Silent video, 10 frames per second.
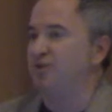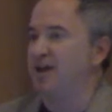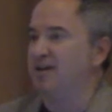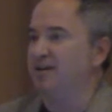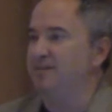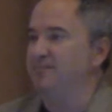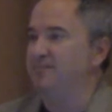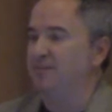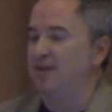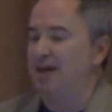data.
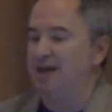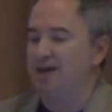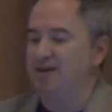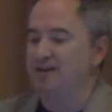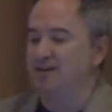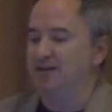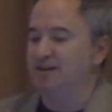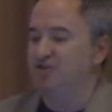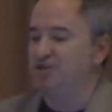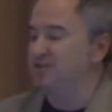And
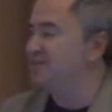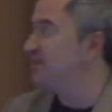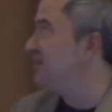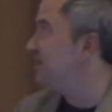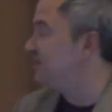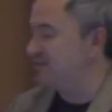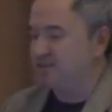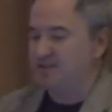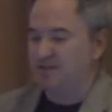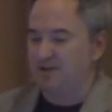as you can see,
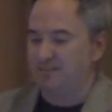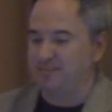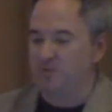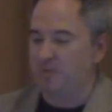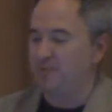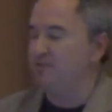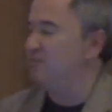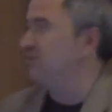this is Department of